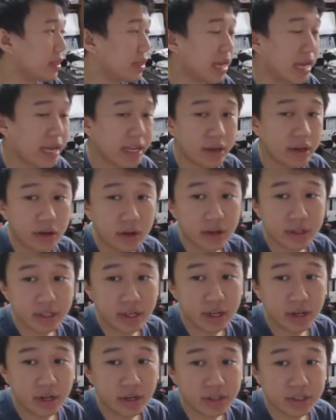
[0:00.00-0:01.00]
icon
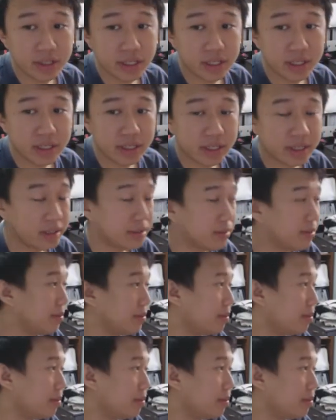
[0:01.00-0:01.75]
on the